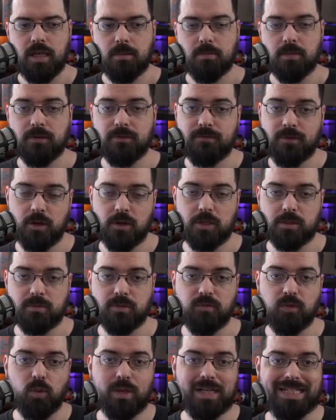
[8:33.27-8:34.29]
But first,
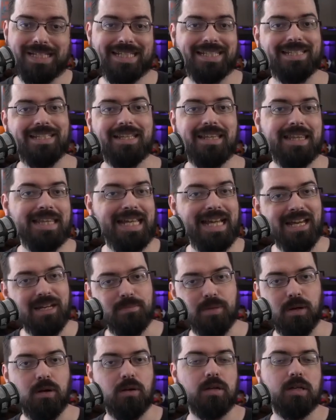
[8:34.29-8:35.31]
before we get to that
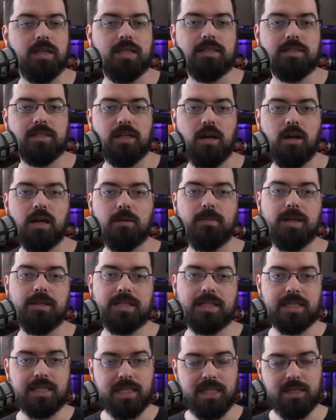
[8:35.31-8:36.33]
part, let's talk about
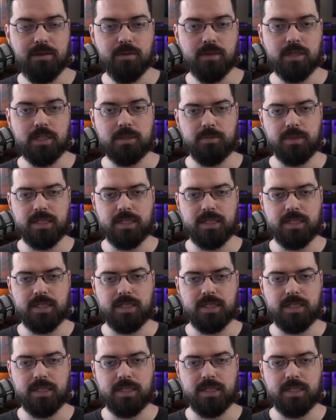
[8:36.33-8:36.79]
the keywords,